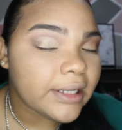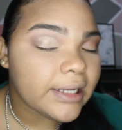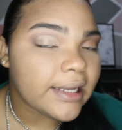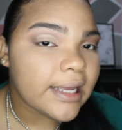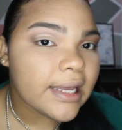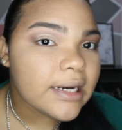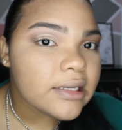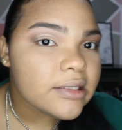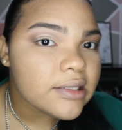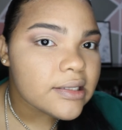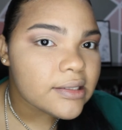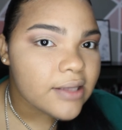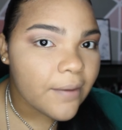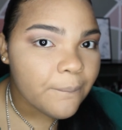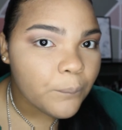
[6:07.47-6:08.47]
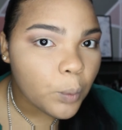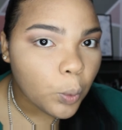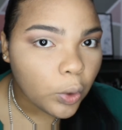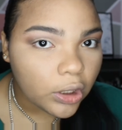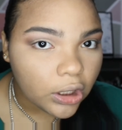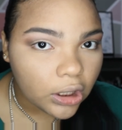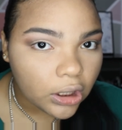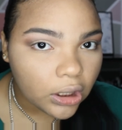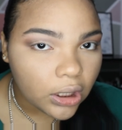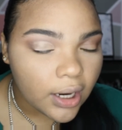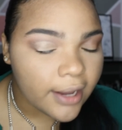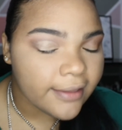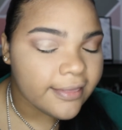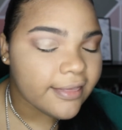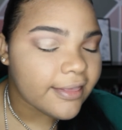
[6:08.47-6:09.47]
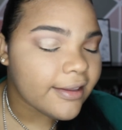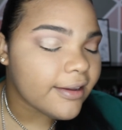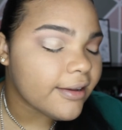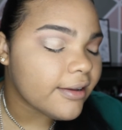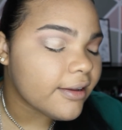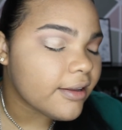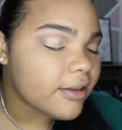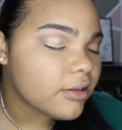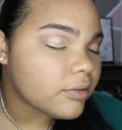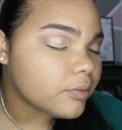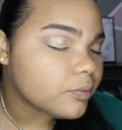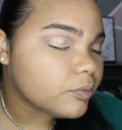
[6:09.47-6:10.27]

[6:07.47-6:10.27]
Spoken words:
Getting somewhere, I think.